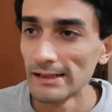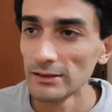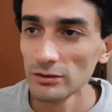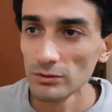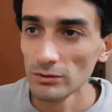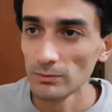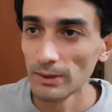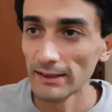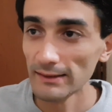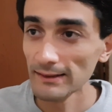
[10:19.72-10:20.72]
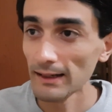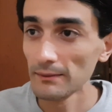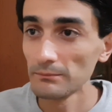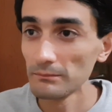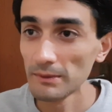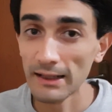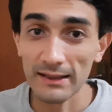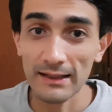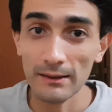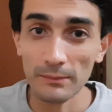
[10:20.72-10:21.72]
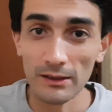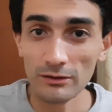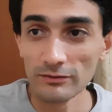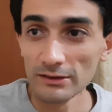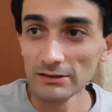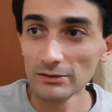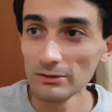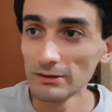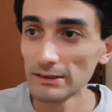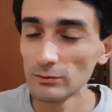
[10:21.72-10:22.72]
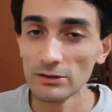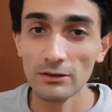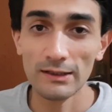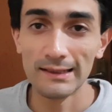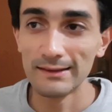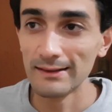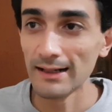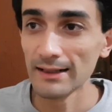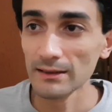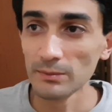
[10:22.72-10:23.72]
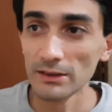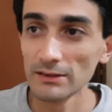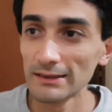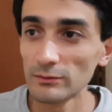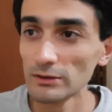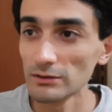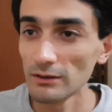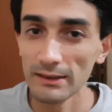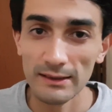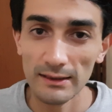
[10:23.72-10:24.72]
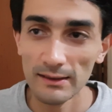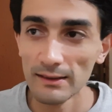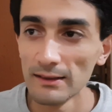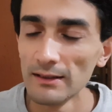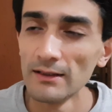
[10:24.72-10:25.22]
So by the time I came out of the store, it was already dark, because it was already